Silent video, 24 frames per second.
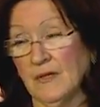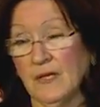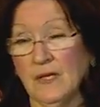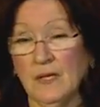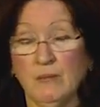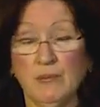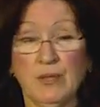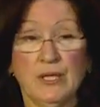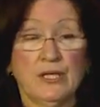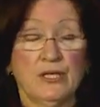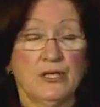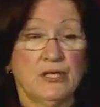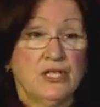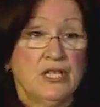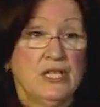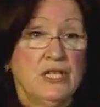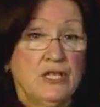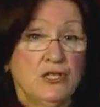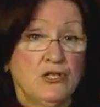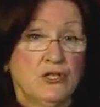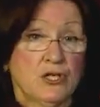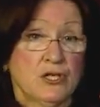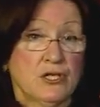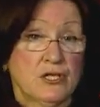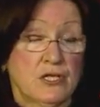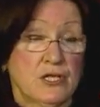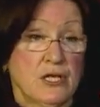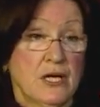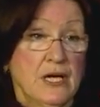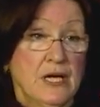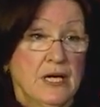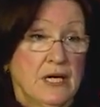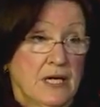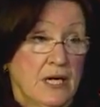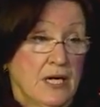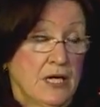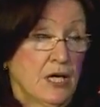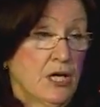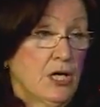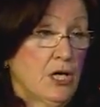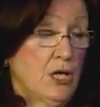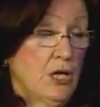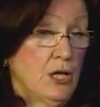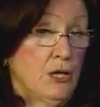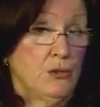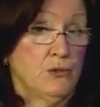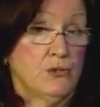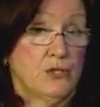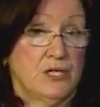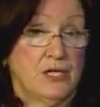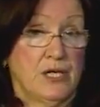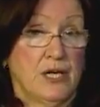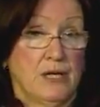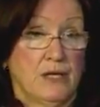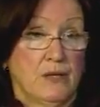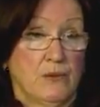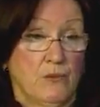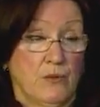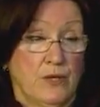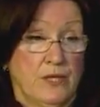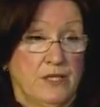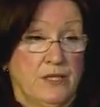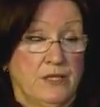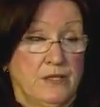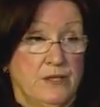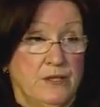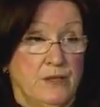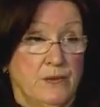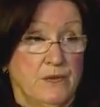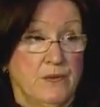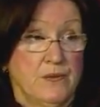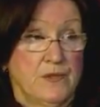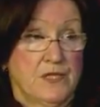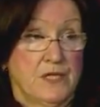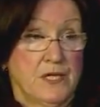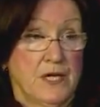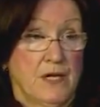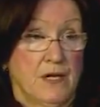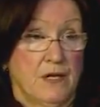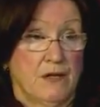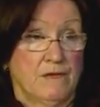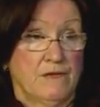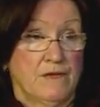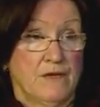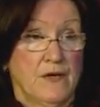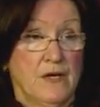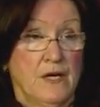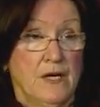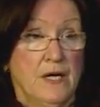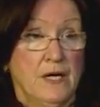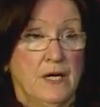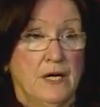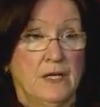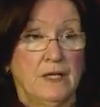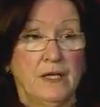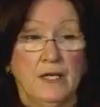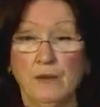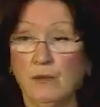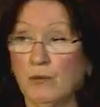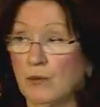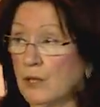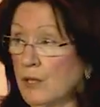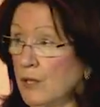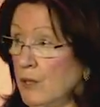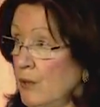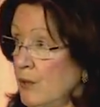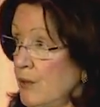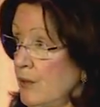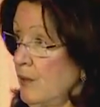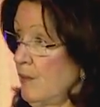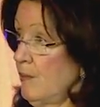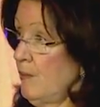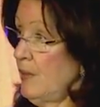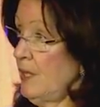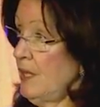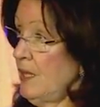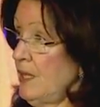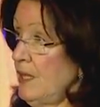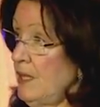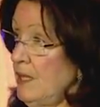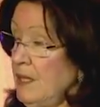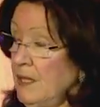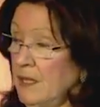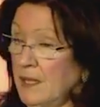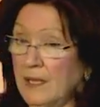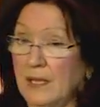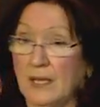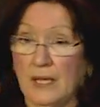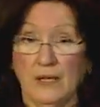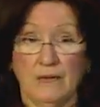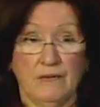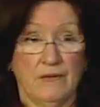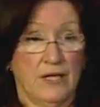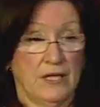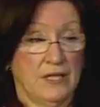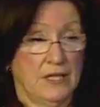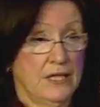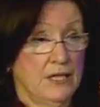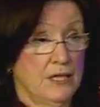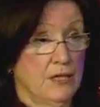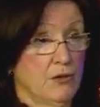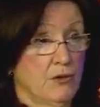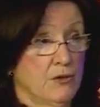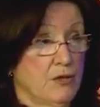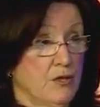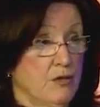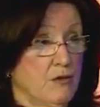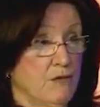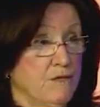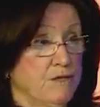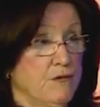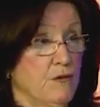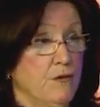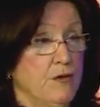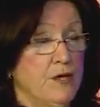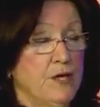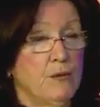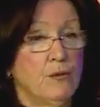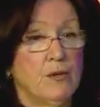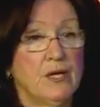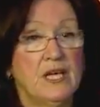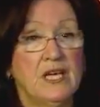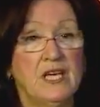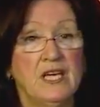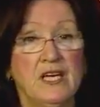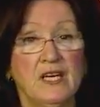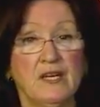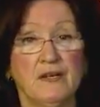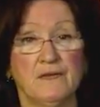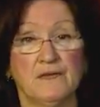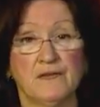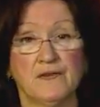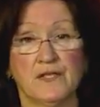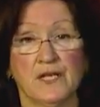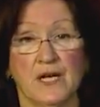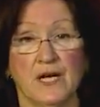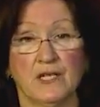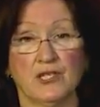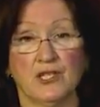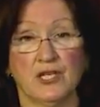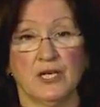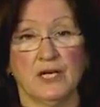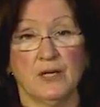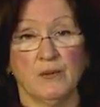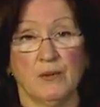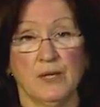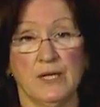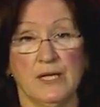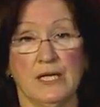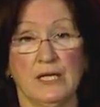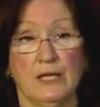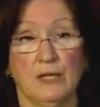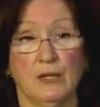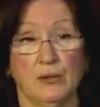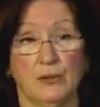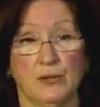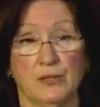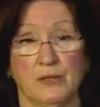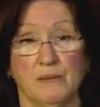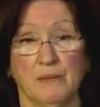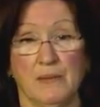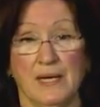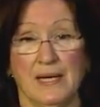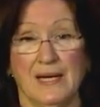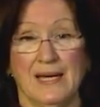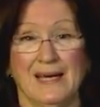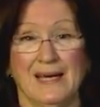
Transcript: because he just kind of closed down and went into himself. And he would look at me, and then he'd look at the floor. They were gifts, actually, when he looked at me,